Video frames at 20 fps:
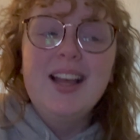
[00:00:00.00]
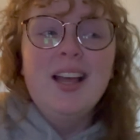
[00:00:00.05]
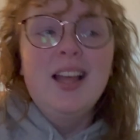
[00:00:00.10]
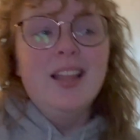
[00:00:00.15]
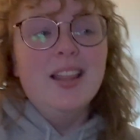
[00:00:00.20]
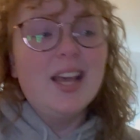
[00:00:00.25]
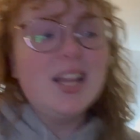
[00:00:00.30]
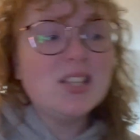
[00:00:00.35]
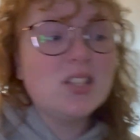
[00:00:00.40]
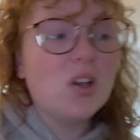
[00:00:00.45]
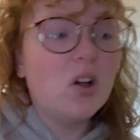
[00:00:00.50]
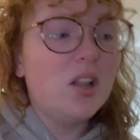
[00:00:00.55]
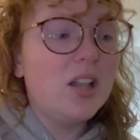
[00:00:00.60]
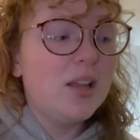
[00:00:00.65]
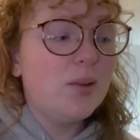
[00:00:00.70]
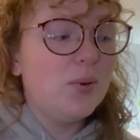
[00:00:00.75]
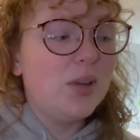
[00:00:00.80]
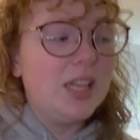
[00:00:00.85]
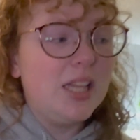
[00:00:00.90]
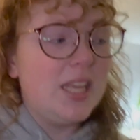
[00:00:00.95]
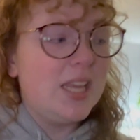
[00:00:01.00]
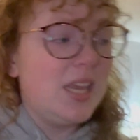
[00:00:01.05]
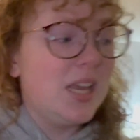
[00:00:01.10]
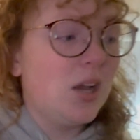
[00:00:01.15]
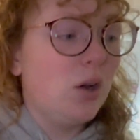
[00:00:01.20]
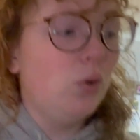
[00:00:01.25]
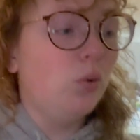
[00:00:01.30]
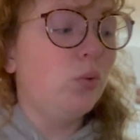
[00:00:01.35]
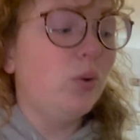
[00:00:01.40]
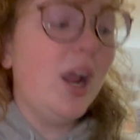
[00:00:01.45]
that's all I really
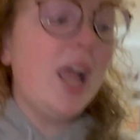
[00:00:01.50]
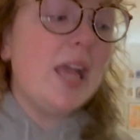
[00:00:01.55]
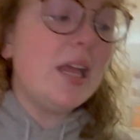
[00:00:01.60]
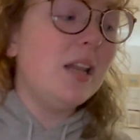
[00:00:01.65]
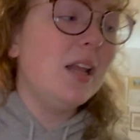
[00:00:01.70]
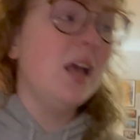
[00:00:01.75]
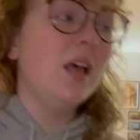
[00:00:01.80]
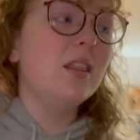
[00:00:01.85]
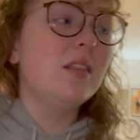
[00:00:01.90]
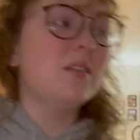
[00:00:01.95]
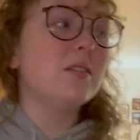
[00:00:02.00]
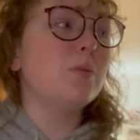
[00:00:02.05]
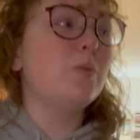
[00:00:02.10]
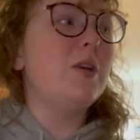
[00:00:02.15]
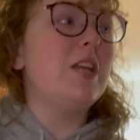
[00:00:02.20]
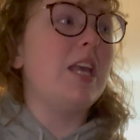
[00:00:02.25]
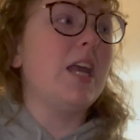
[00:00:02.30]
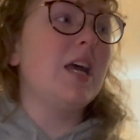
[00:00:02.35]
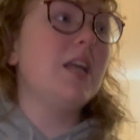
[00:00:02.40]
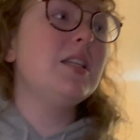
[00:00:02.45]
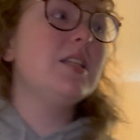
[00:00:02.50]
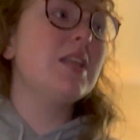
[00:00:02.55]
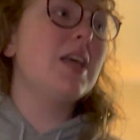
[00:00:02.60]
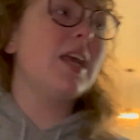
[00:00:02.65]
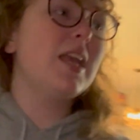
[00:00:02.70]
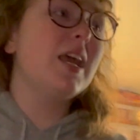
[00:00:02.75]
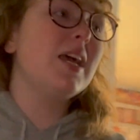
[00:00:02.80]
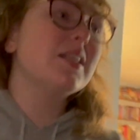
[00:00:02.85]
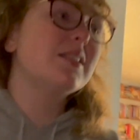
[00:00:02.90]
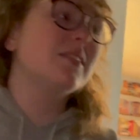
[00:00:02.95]
read this weekend. I
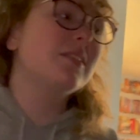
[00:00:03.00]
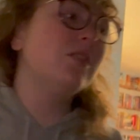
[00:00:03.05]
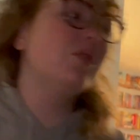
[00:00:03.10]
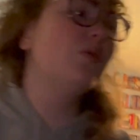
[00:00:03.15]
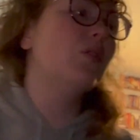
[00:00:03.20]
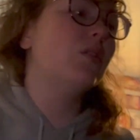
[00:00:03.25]
guess you could